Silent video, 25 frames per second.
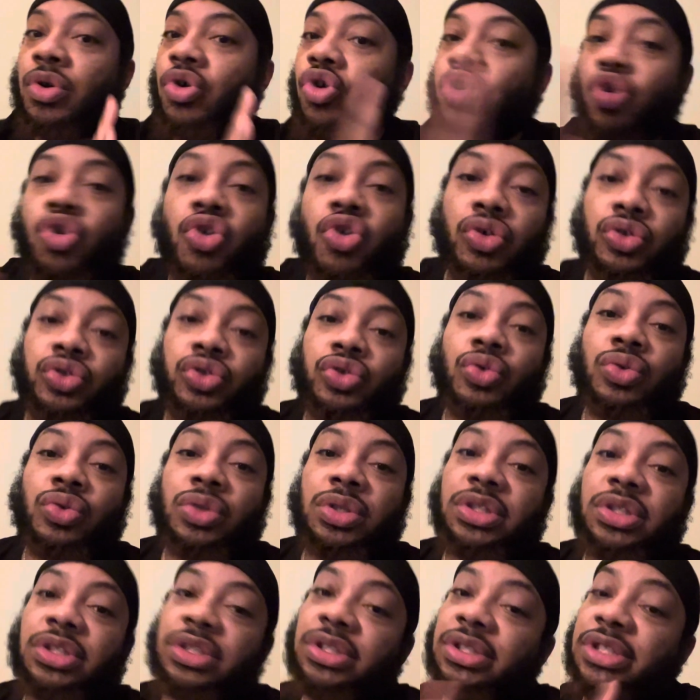all
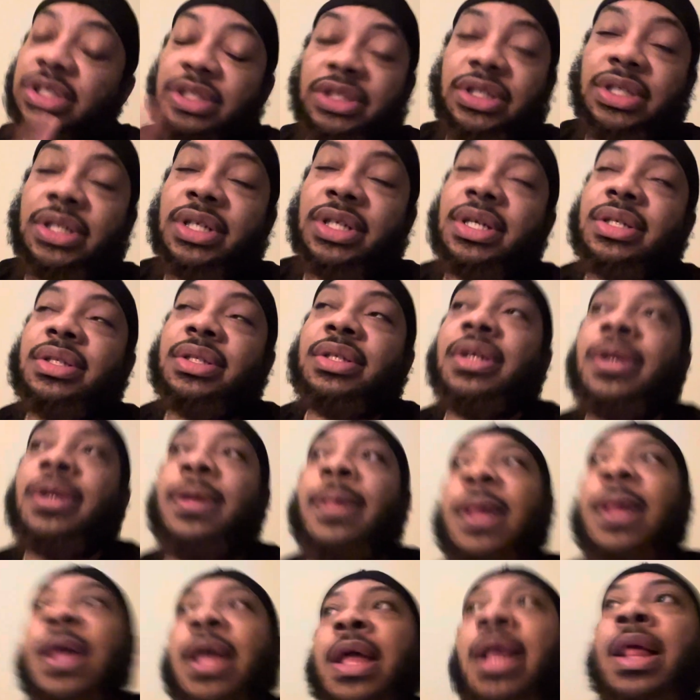totally disconnected.
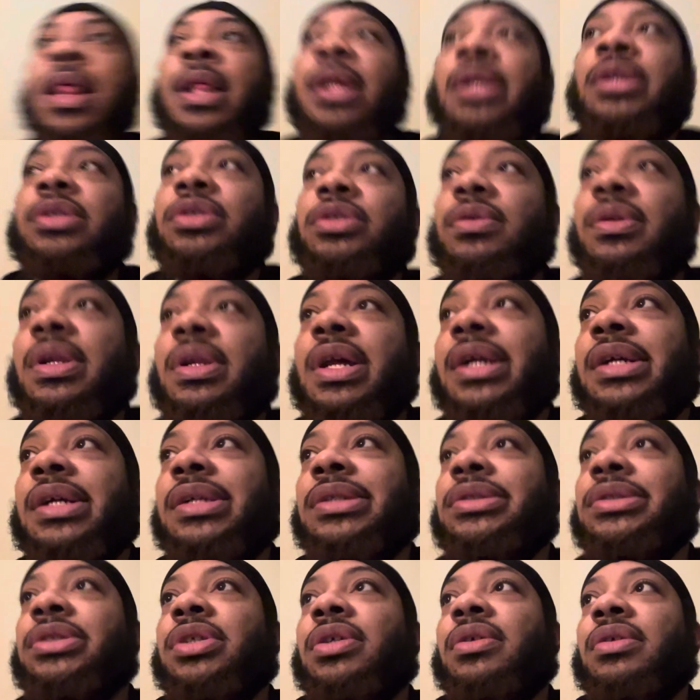So like
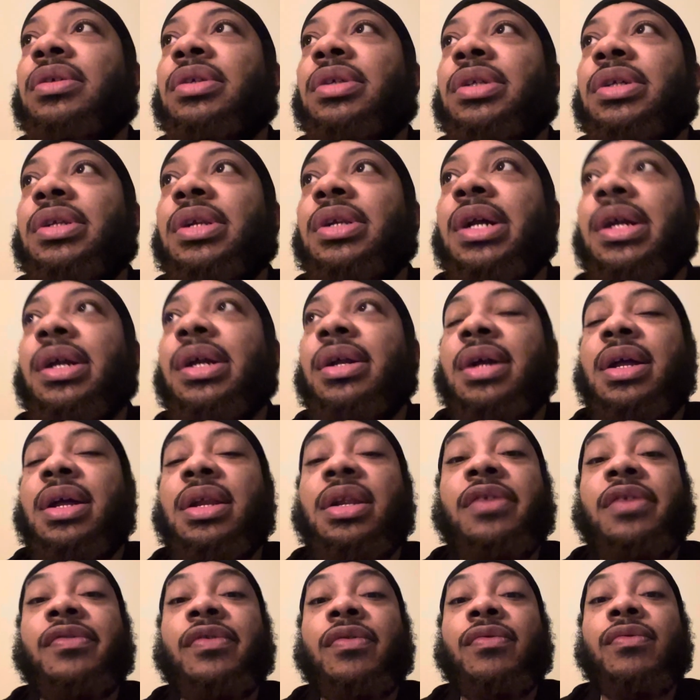internally, I didn't
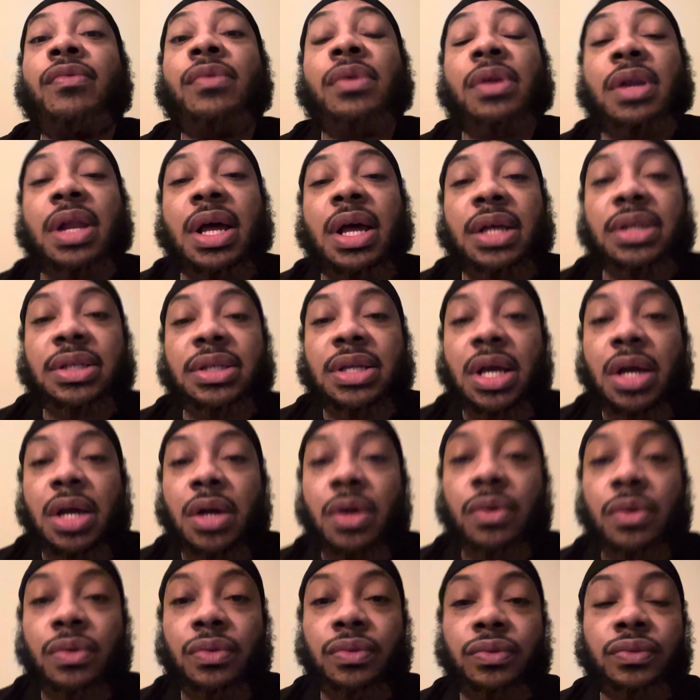even realize
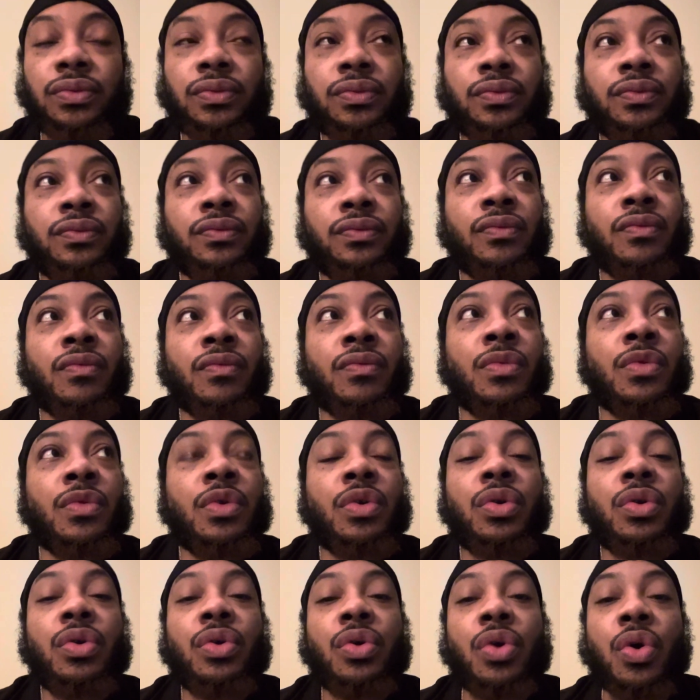how
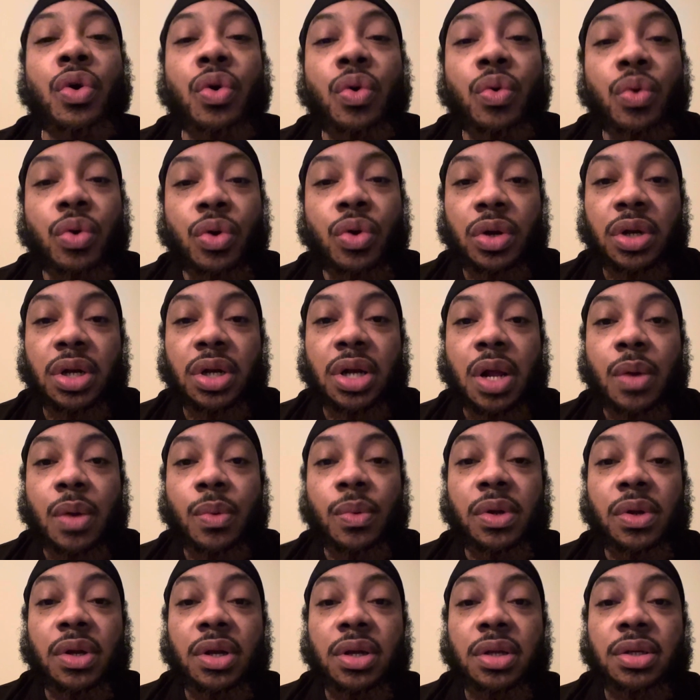cold-hearted I
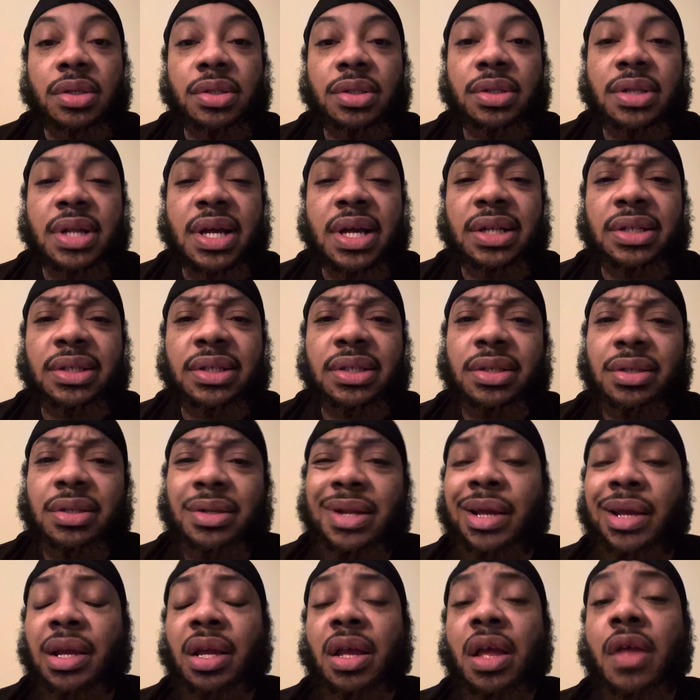was, not to
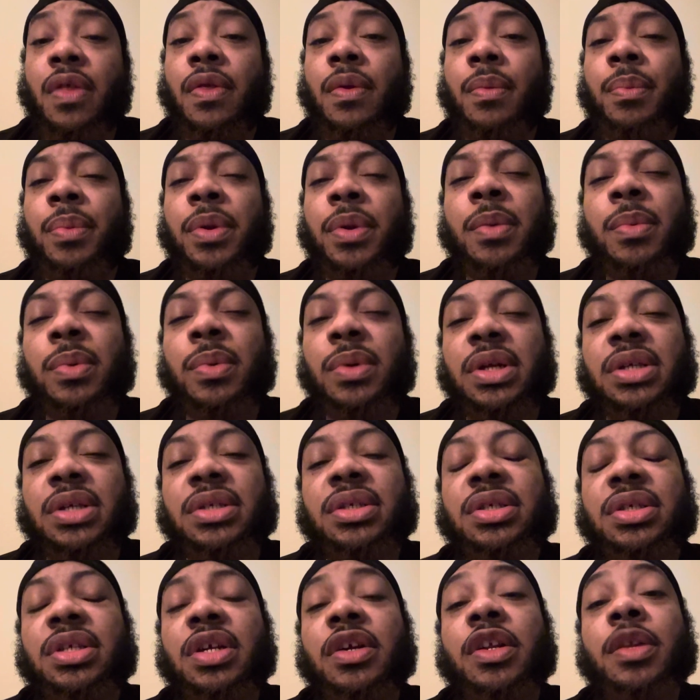like other people
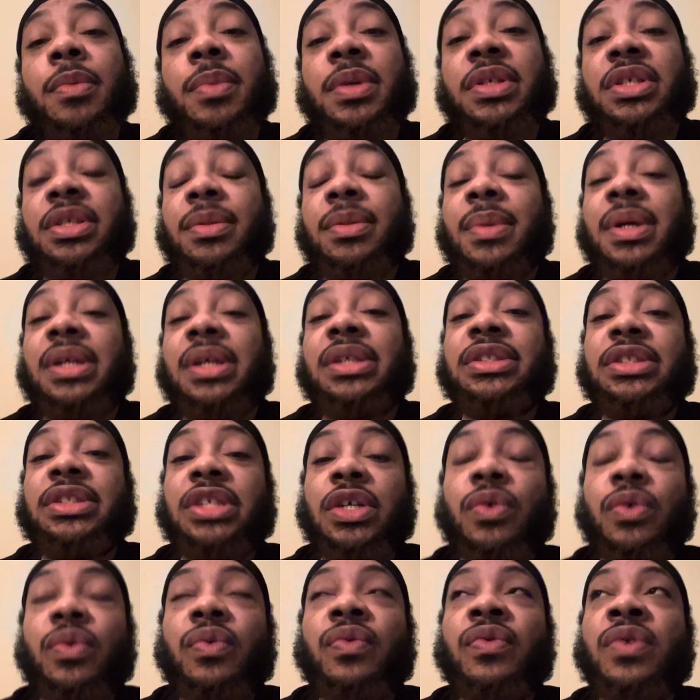necessarily, but to
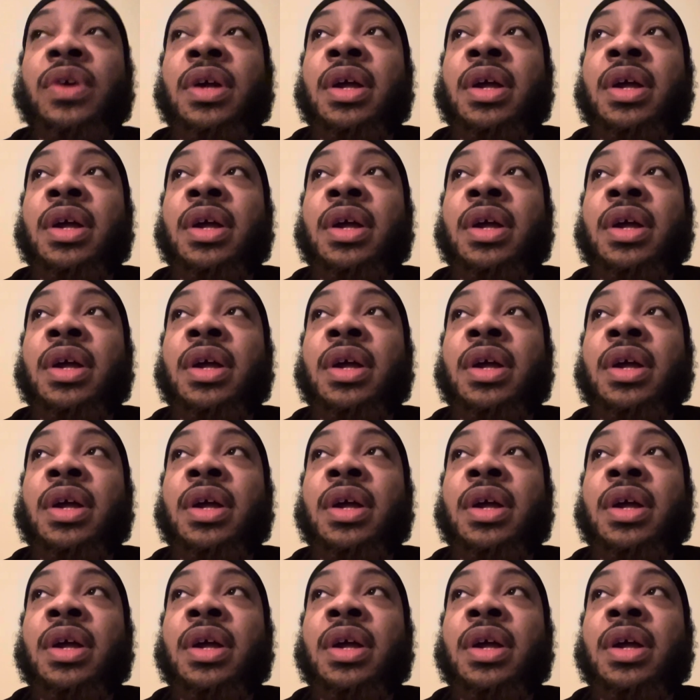myself.